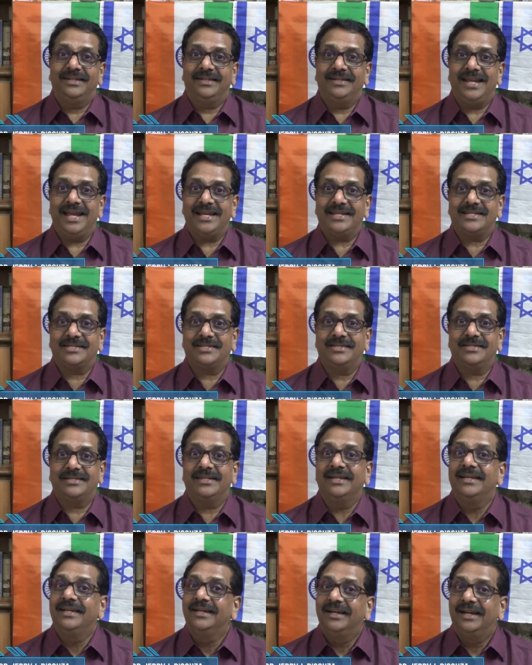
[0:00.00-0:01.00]
next
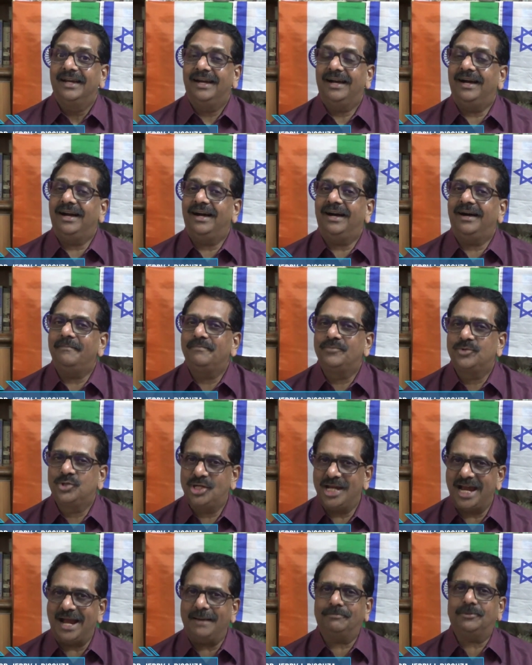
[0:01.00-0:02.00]
uh,
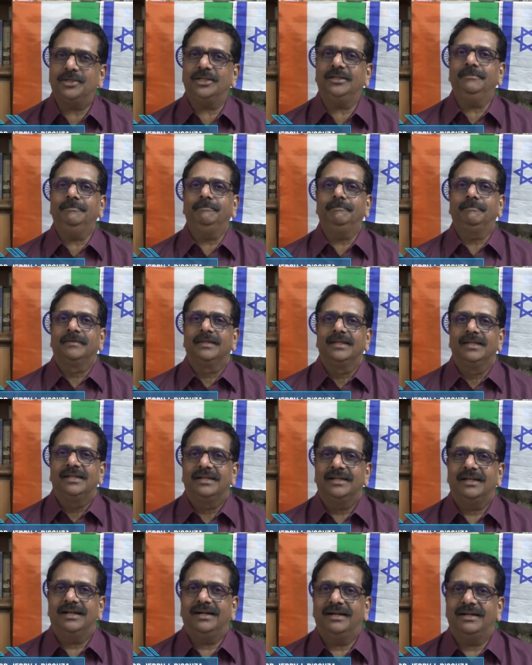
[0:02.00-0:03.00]
chapter
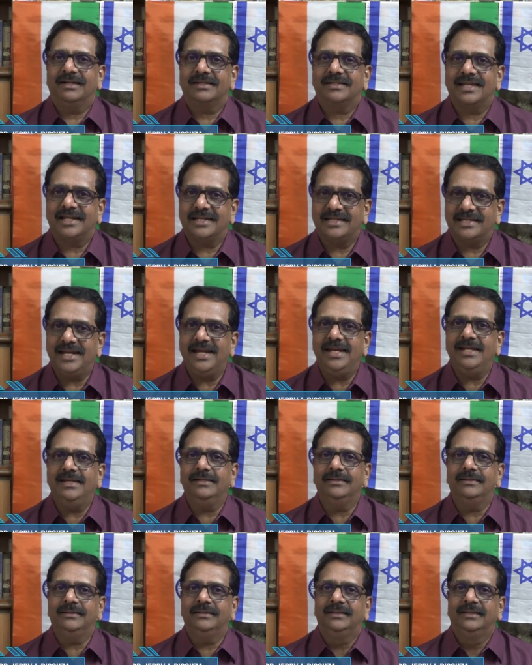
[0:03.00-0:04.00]
uh, 16
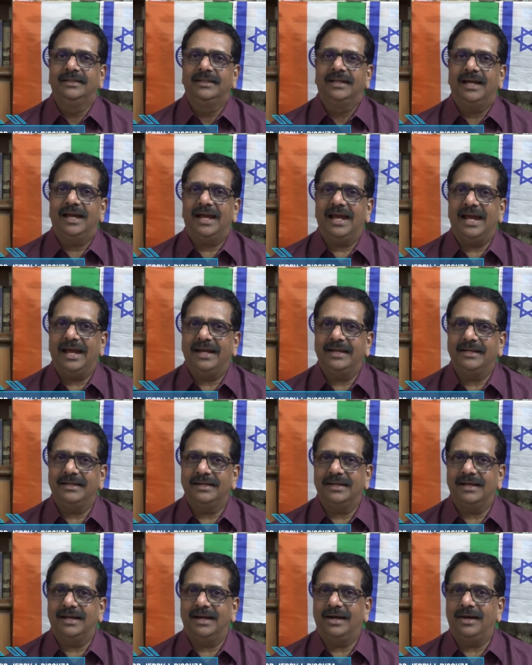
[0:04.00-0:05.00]
and
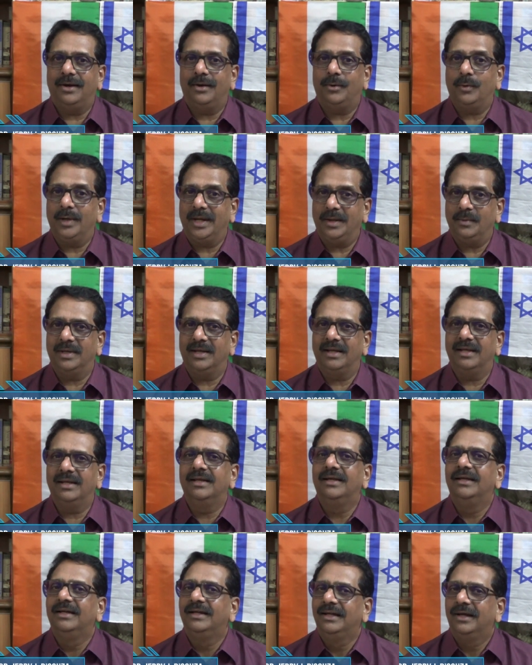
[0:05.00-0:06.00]
uh, we will
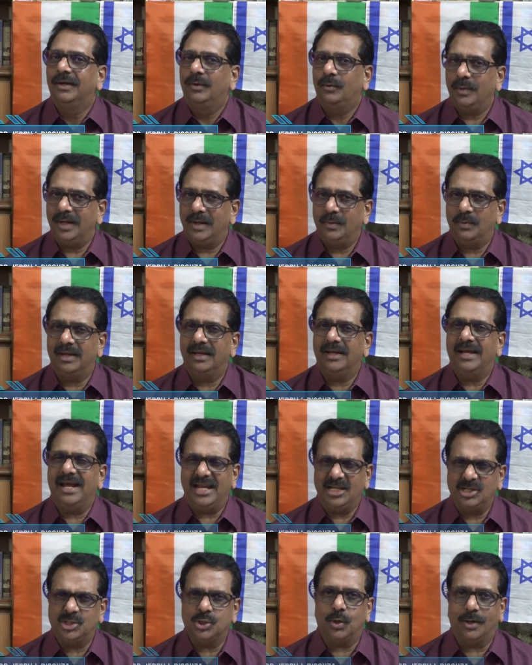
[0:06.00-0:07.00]
we will
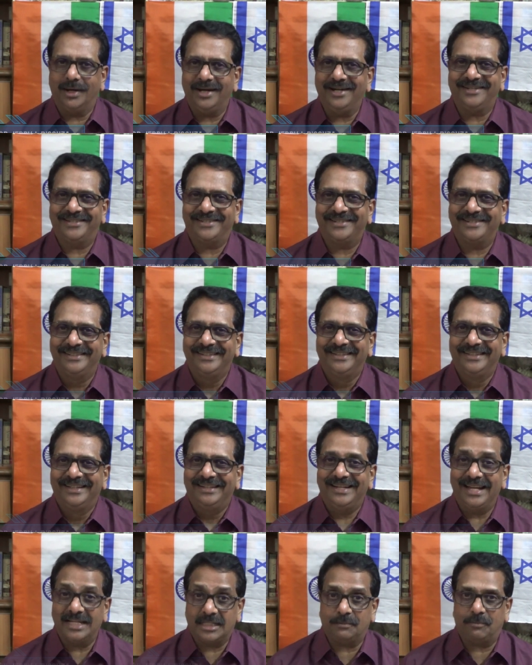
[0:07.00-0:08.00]
enjoy it
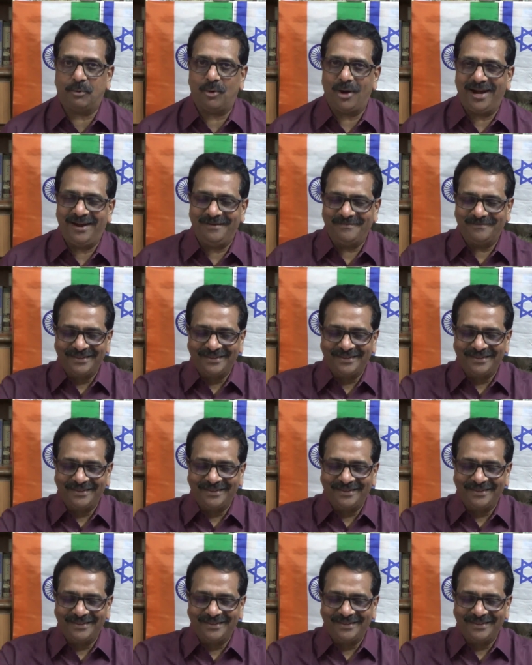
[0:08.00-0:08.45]
Let's pray.